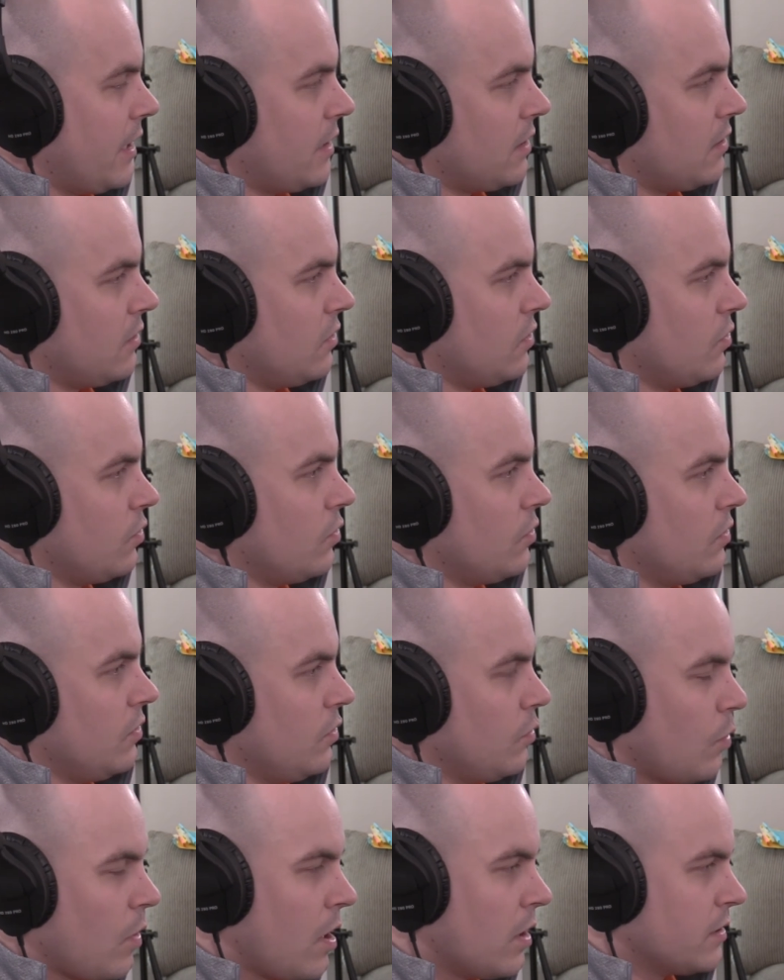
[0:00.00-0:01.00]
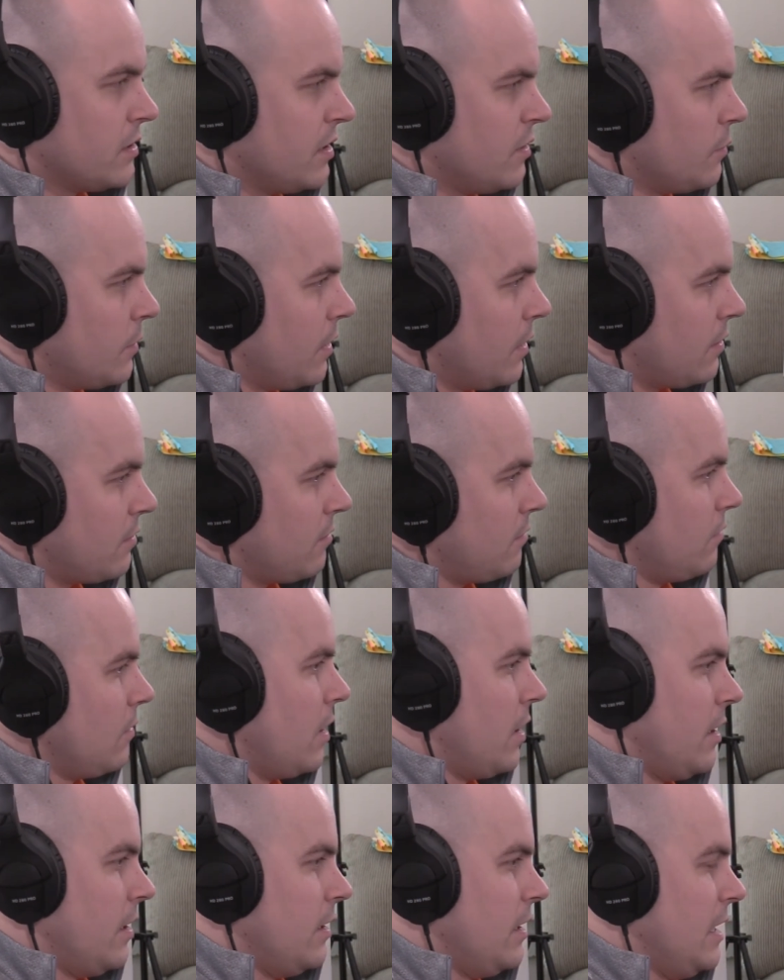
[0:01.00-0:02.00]
Like you walked in with,
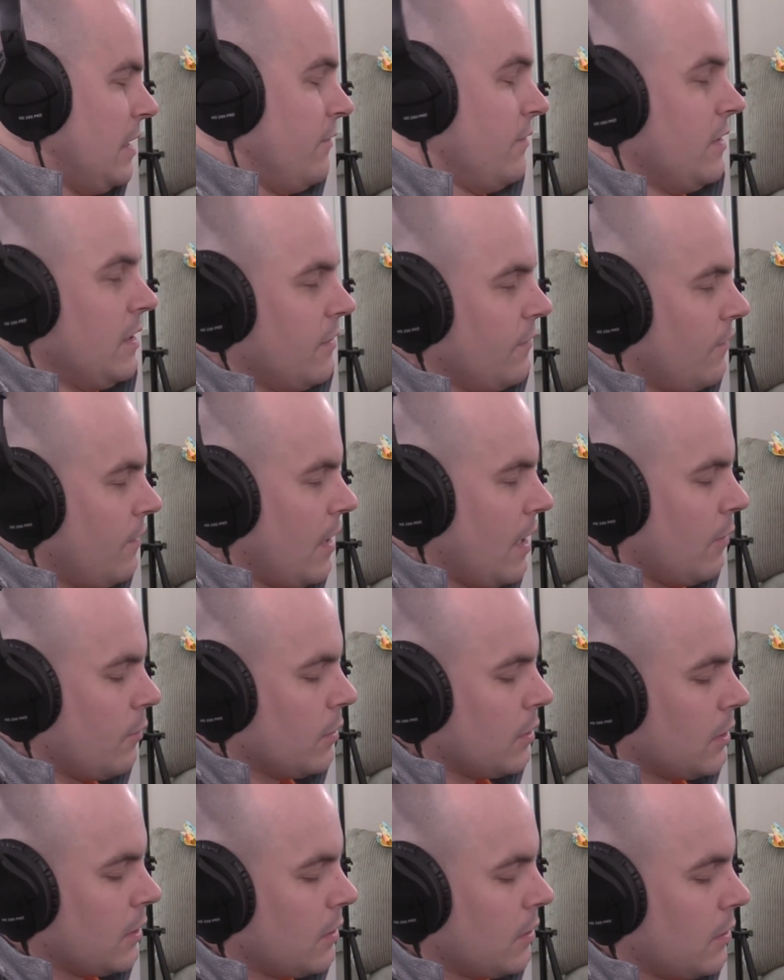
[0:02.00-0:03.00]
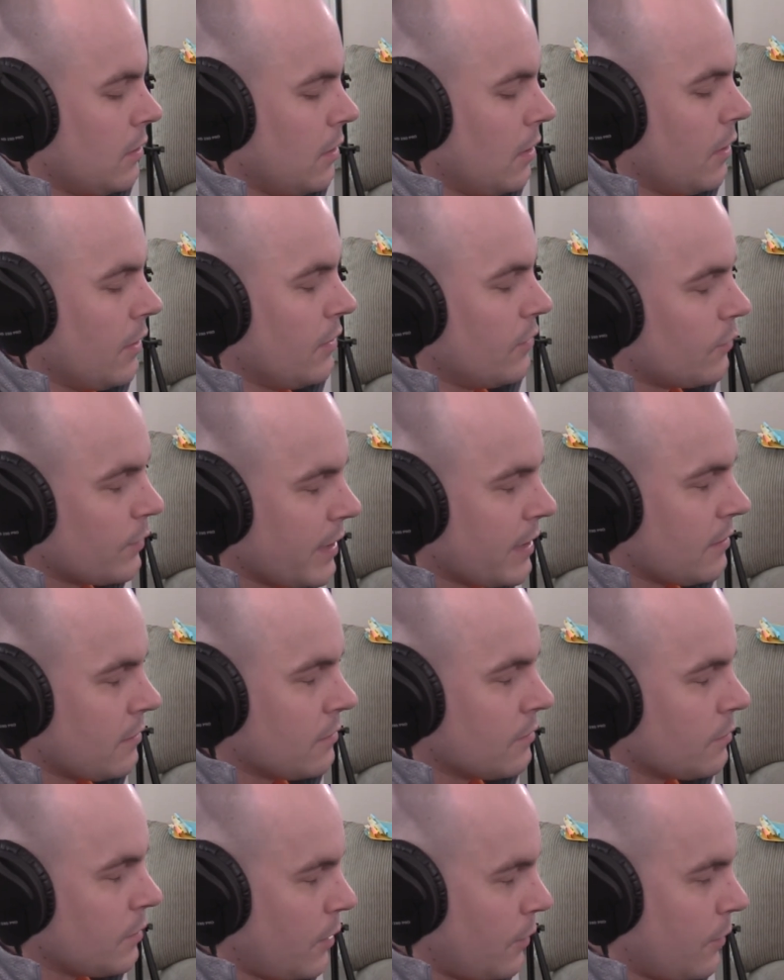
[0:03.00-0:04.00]
even if they were
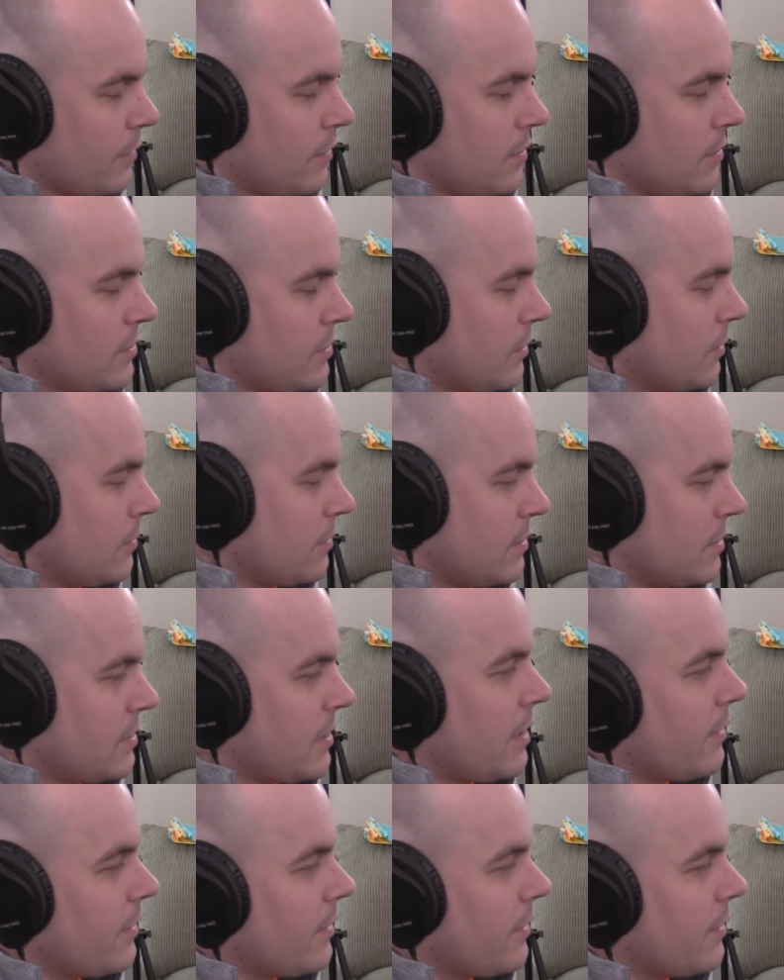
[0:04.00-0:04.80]
unwritten, but with a certain